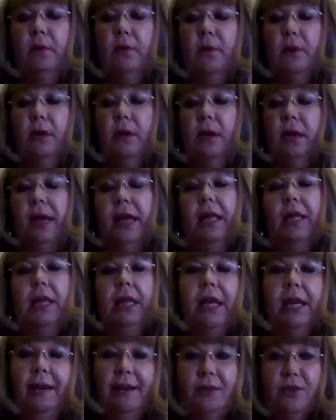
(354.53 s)
put a
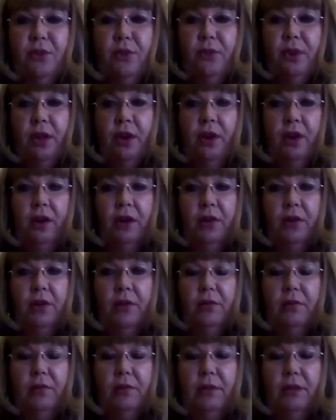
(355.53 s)
link to the
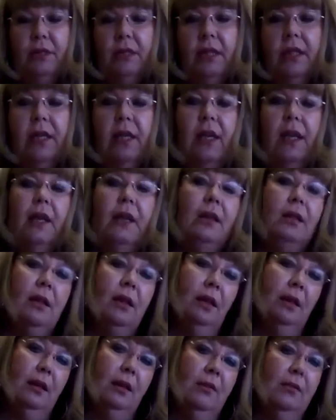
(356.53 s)
article in
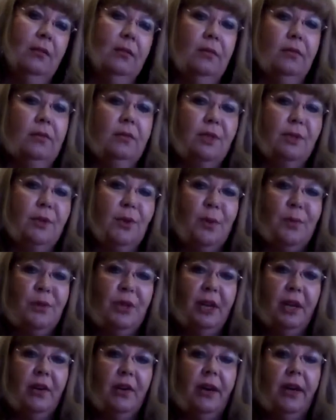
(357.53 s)
the
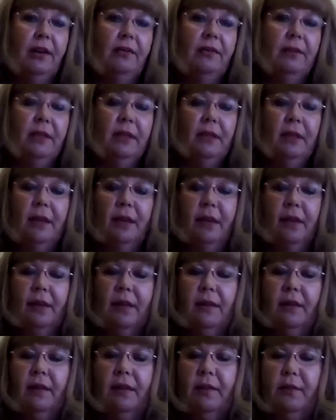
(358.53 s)
description area.
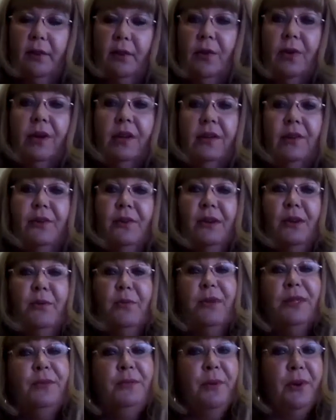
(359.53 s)
And if you are in the
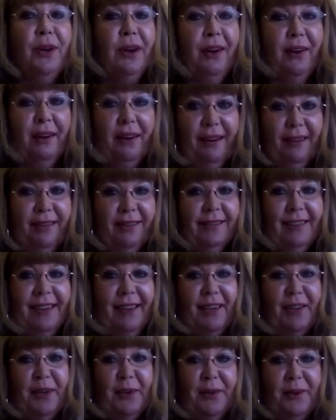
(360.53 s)
greater Pittsburgh area
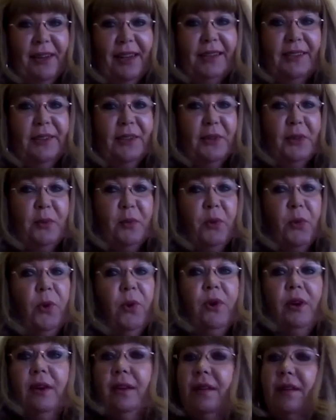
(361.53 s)
and you would like to learn
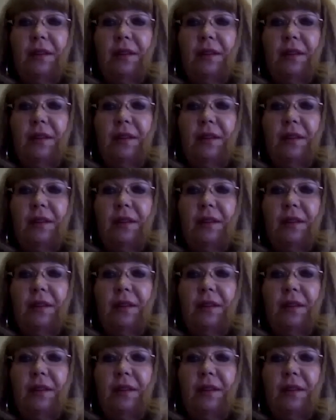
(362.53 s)
more or